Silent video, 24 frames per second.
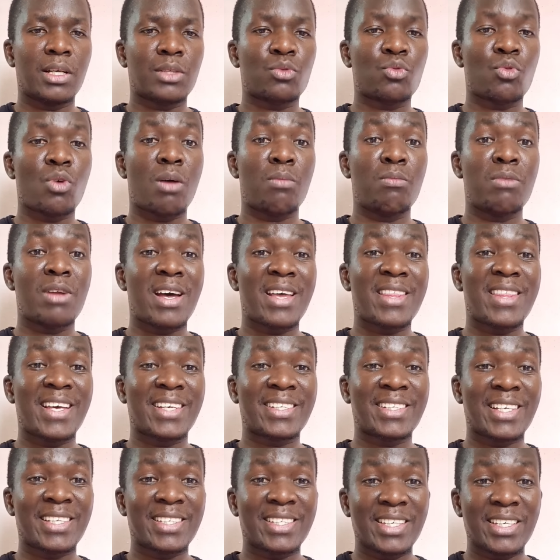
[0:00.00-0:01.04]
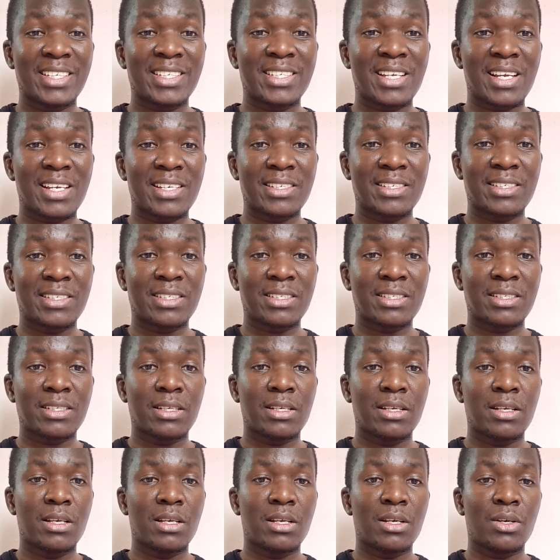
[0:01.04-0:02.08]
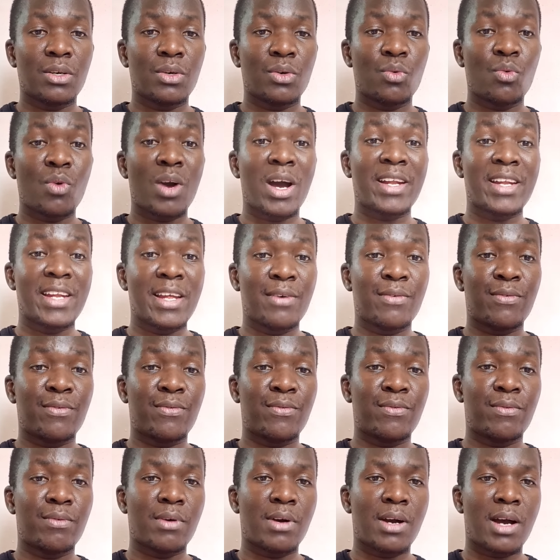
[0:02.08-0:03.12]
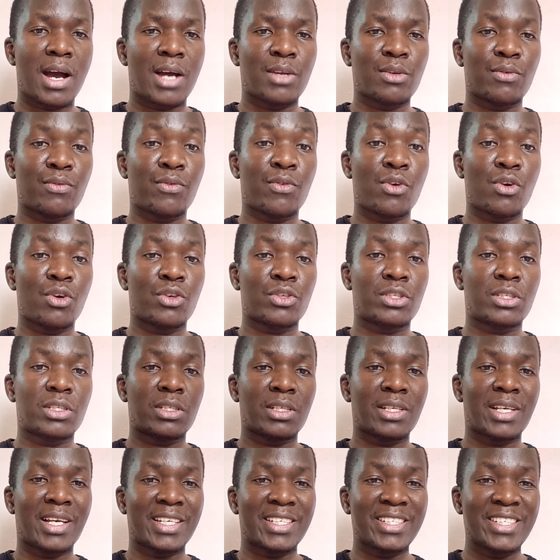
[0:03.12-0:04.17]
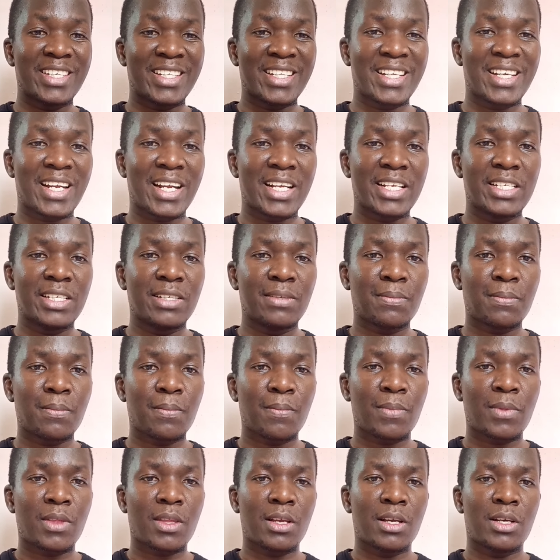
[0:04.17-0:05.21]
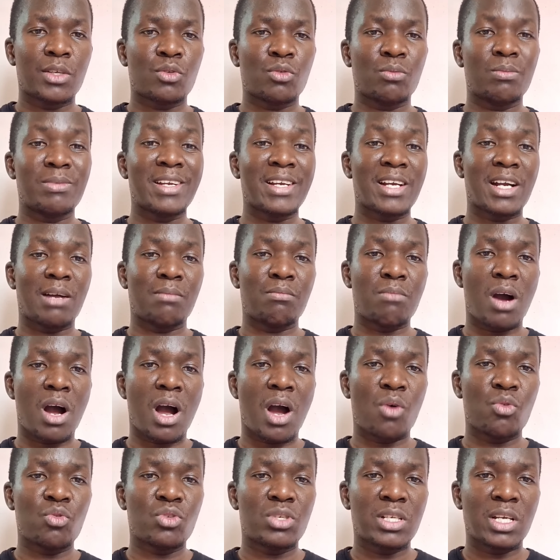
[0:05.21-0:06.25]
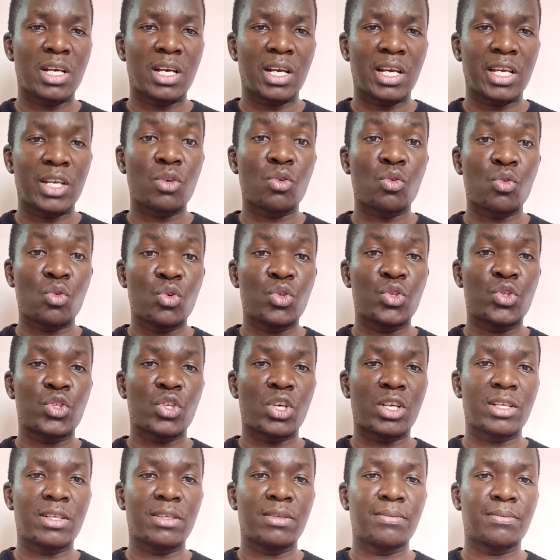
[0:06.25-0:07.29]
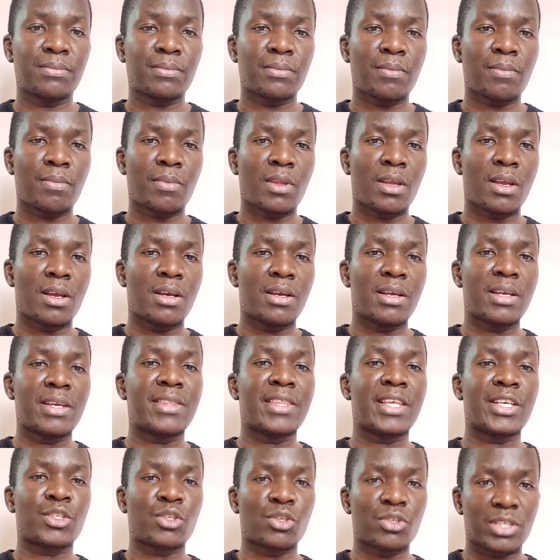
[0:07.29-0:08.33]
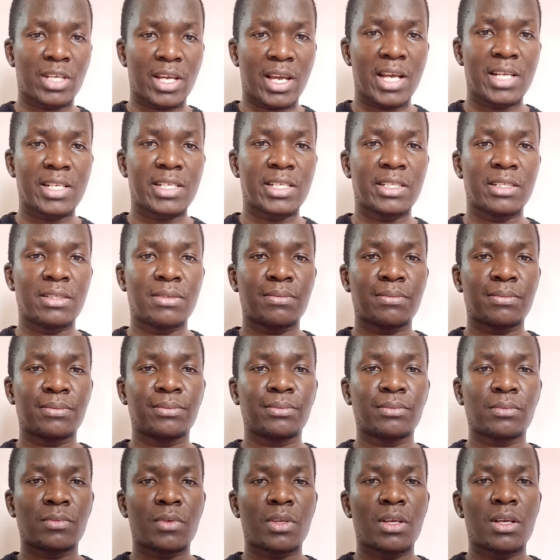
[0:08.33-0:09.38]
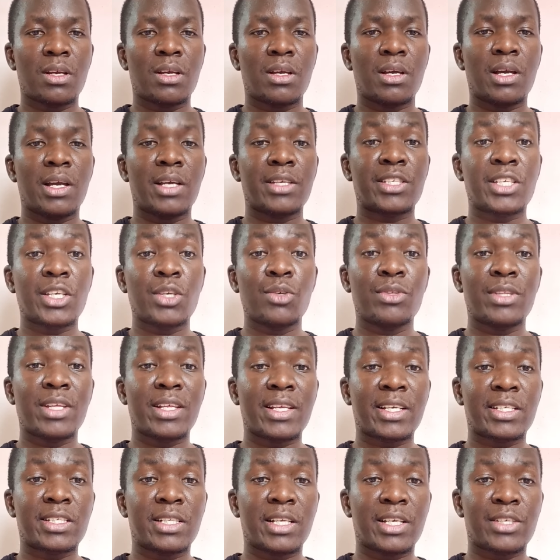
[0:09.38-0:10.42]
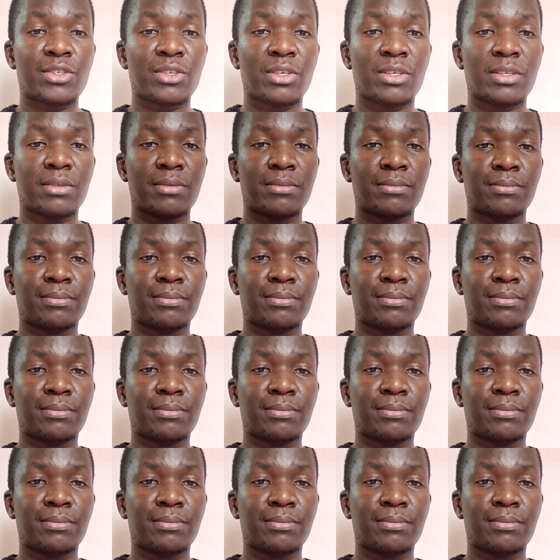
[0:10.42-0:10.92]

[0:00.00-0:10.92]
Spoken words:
to our brothers and sisters who are deaf, and of course generally to bring about inclusion in the society. I see you in the next lesson.